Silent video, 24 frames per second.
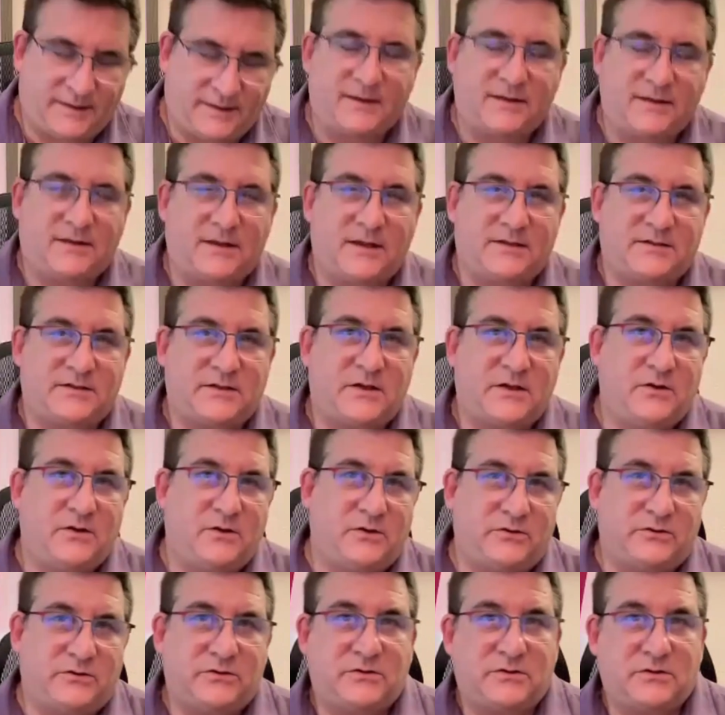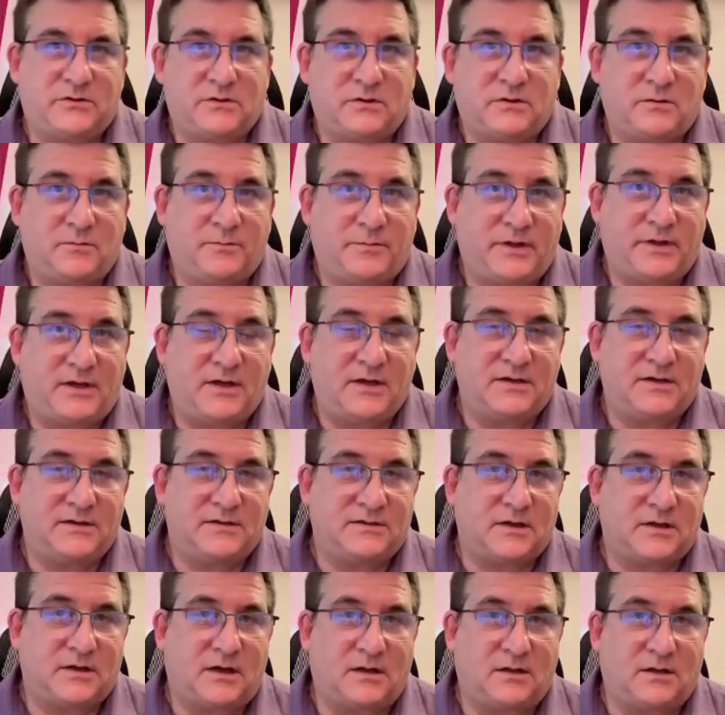think that's huge
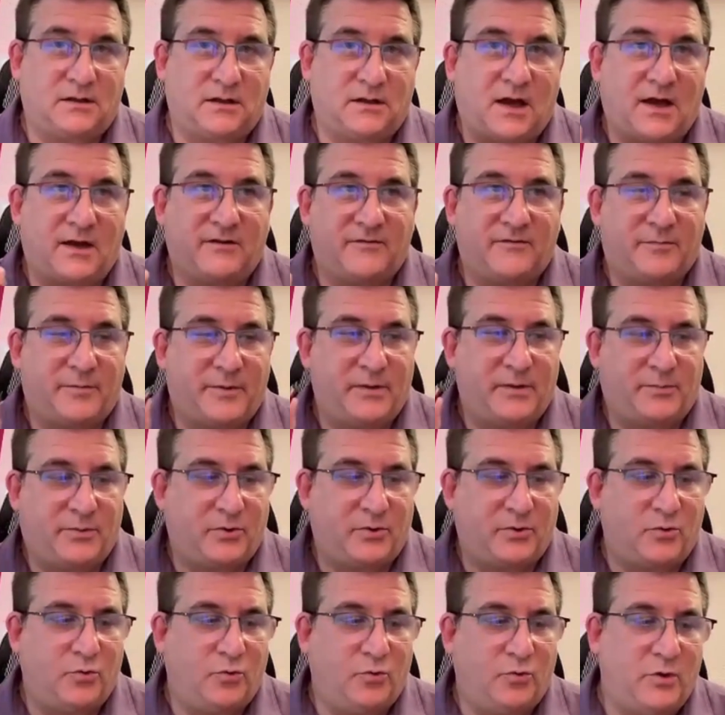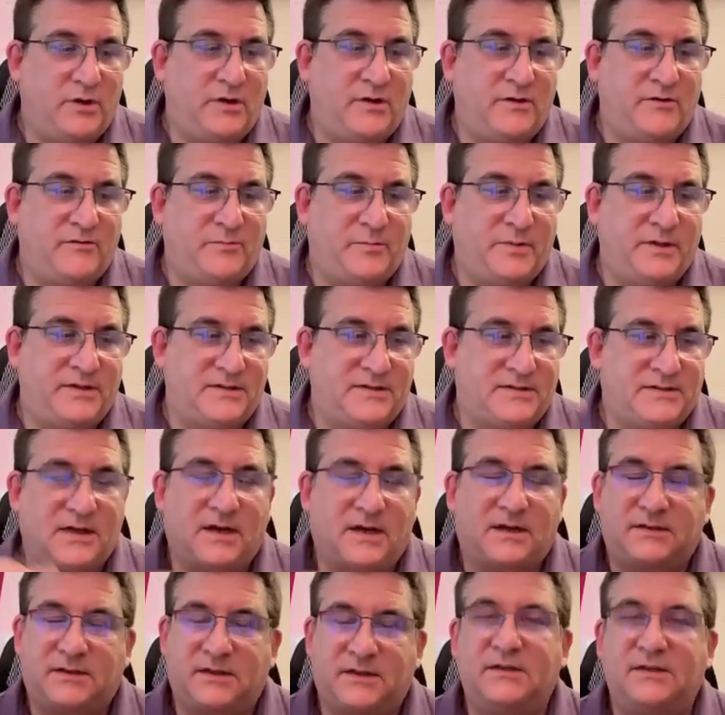because a lot of people would have been
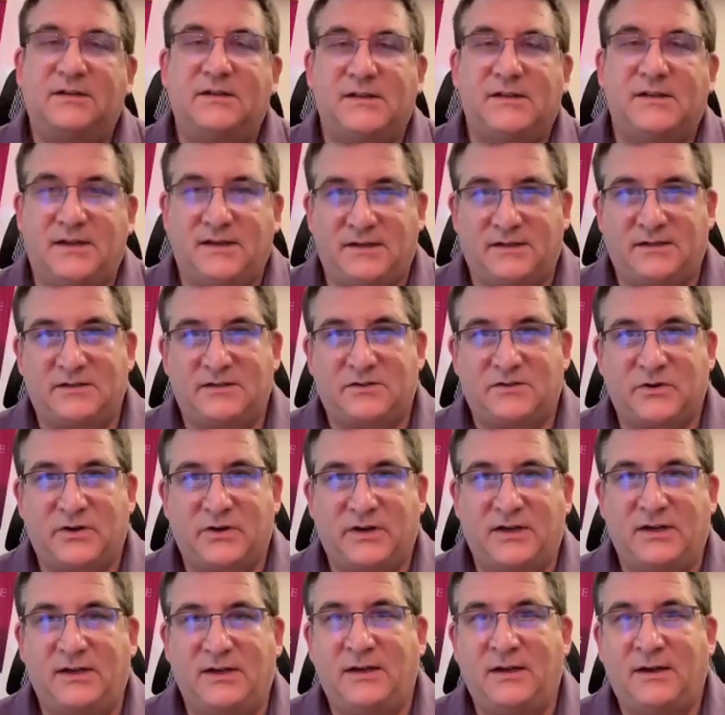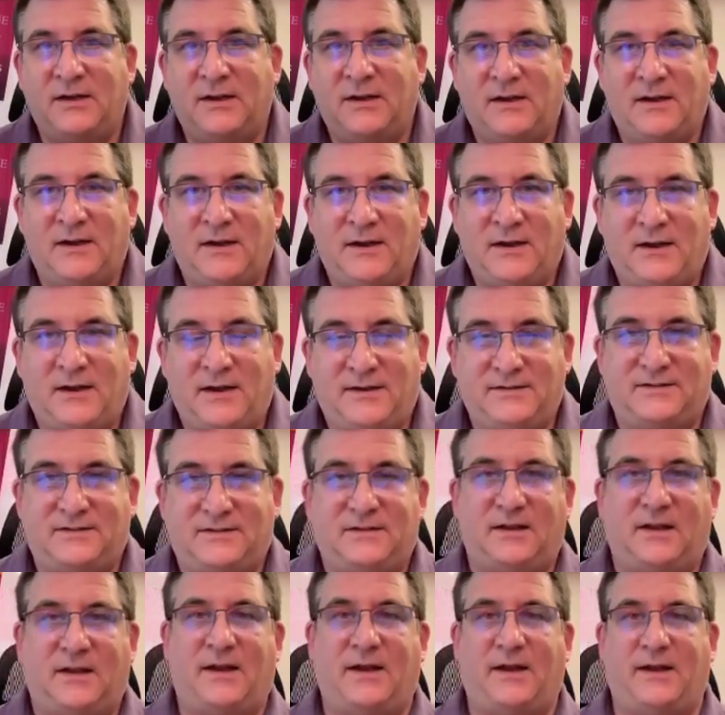sucked into the industry and
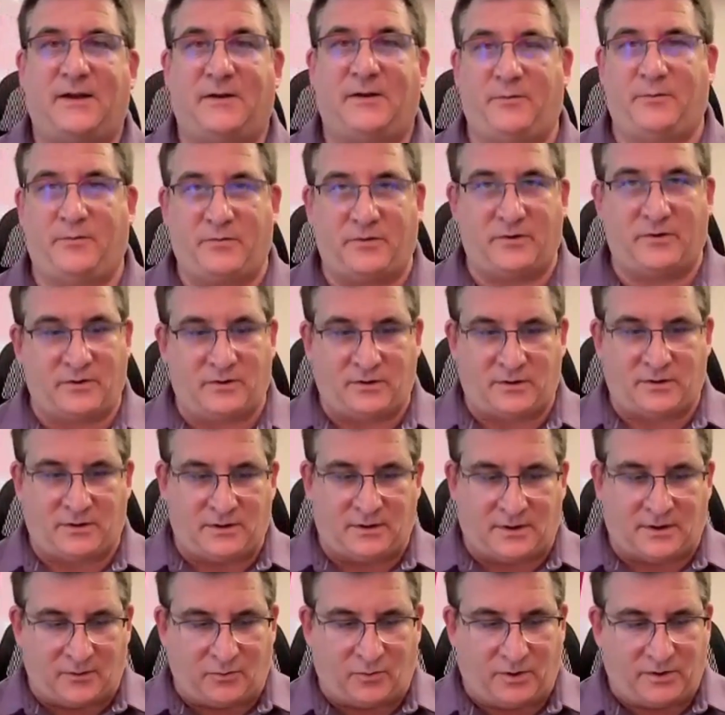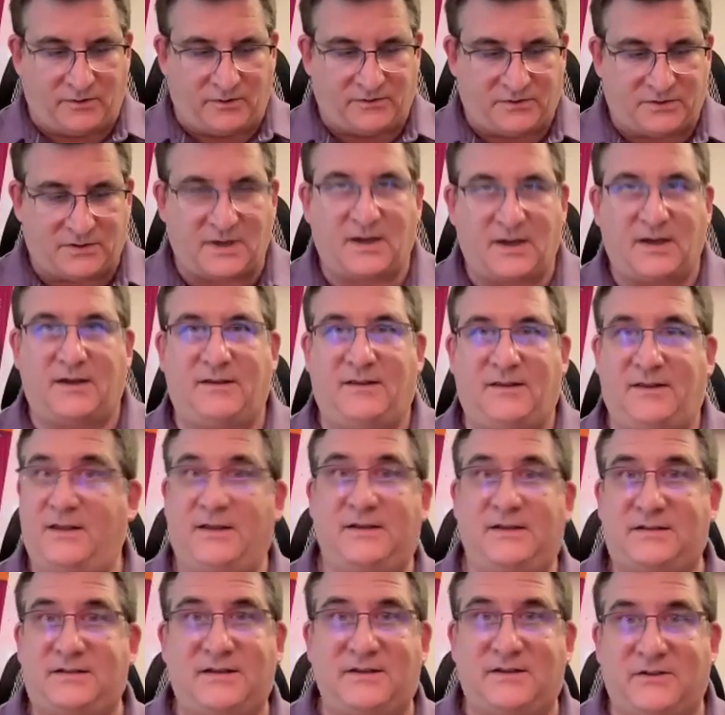they would have said,
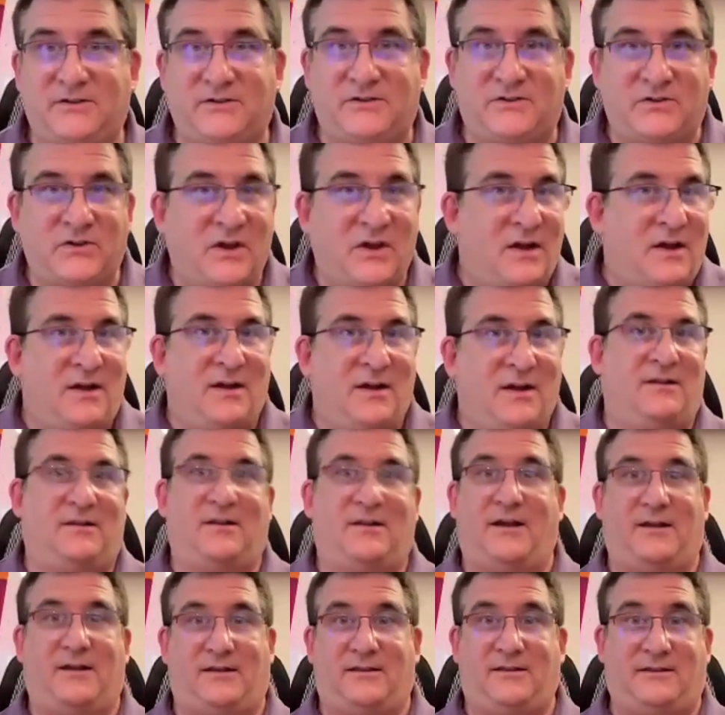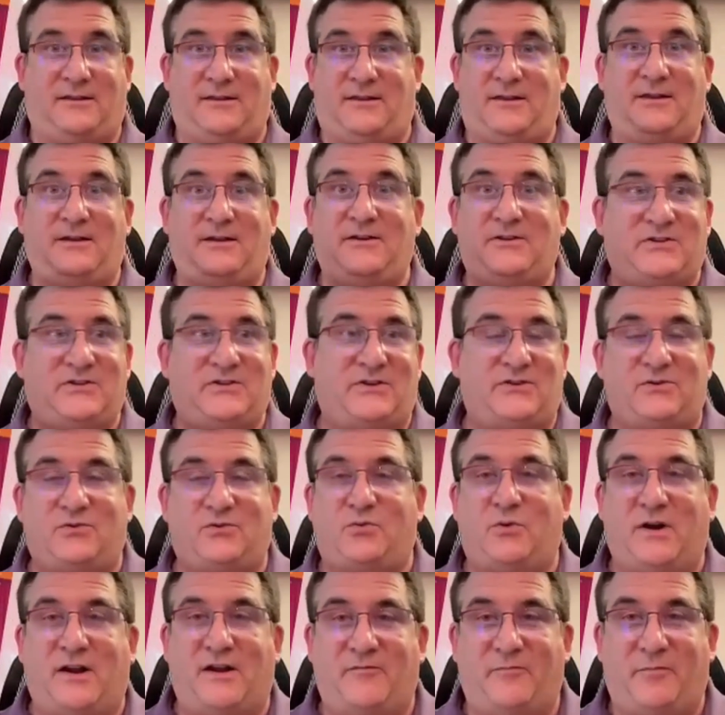this is
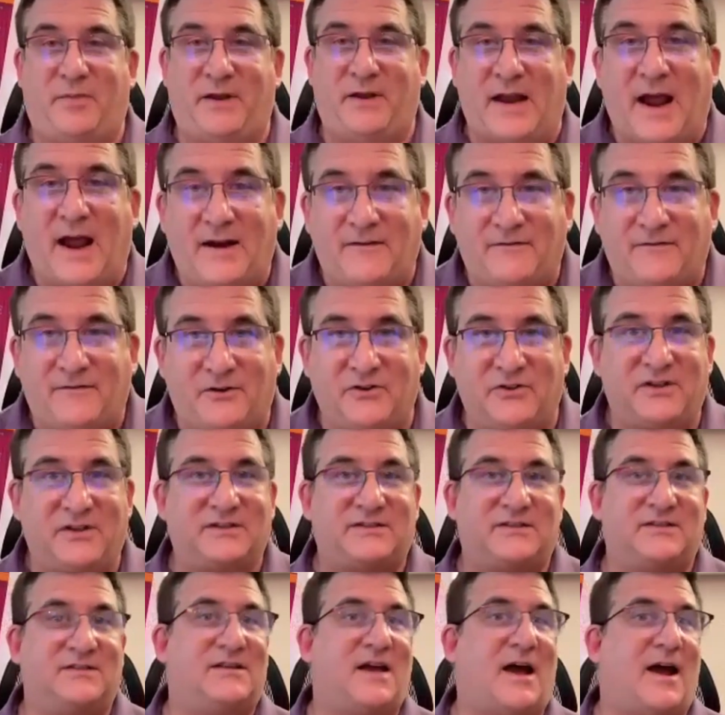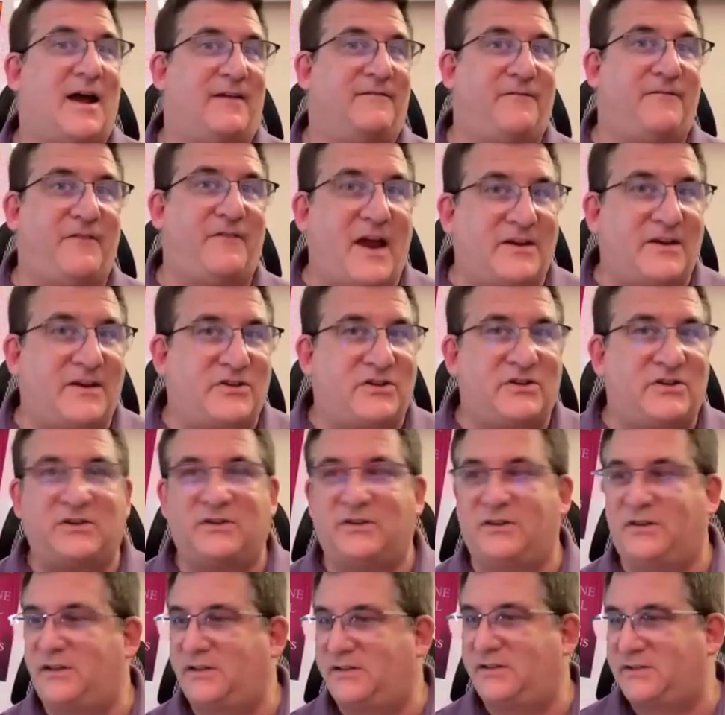what I've been after. This is high
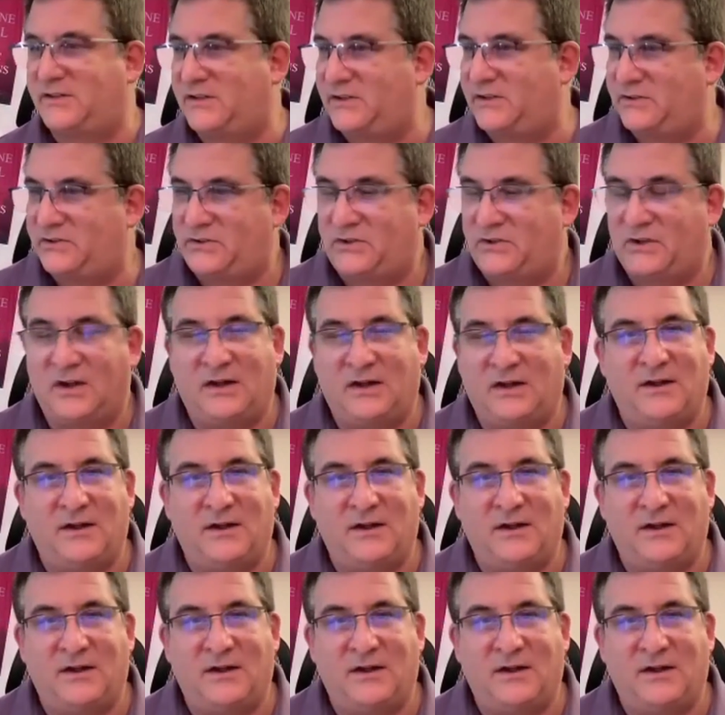fashion. This is